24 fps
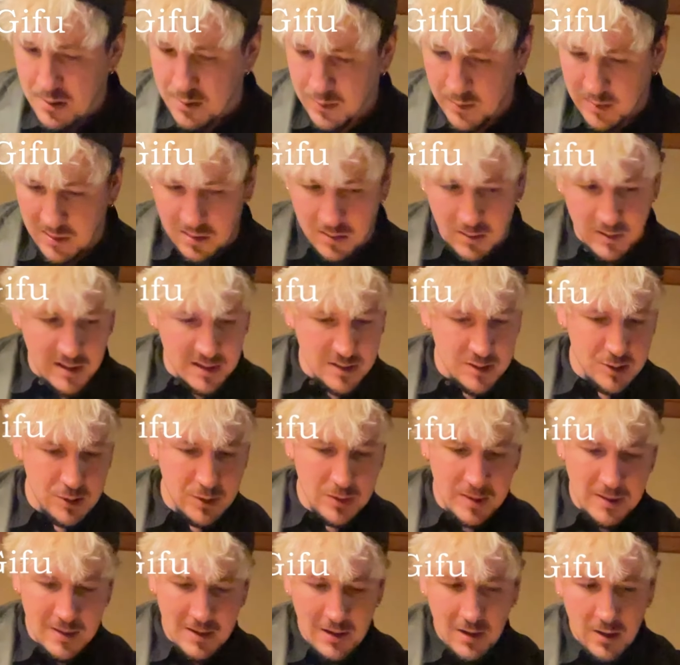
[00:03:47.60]
They're going to
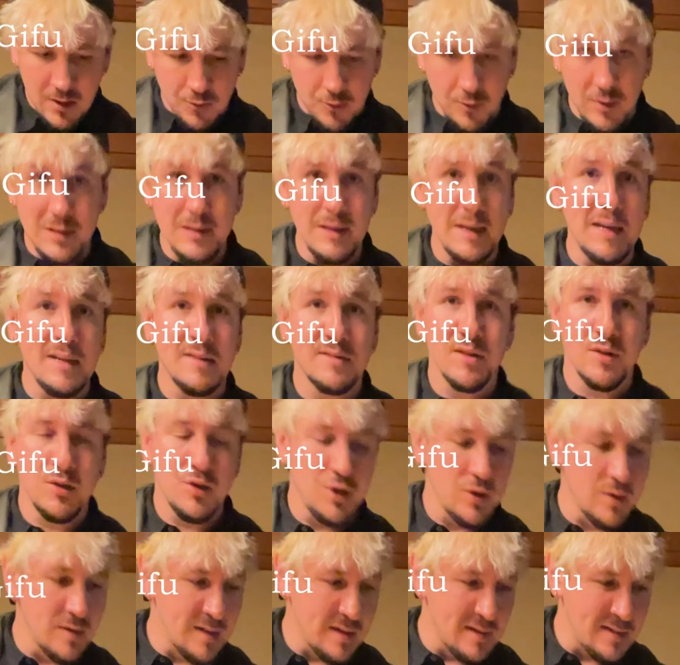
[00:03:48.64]
release their
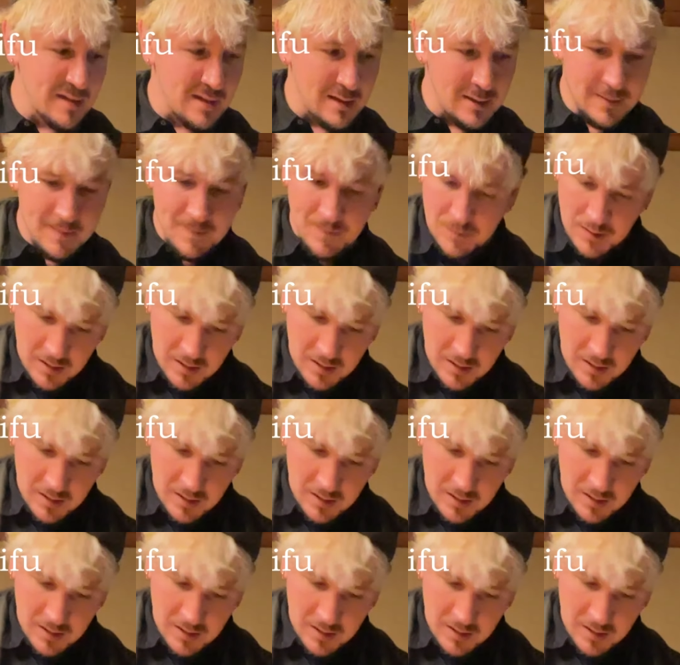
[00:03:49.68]
juices, and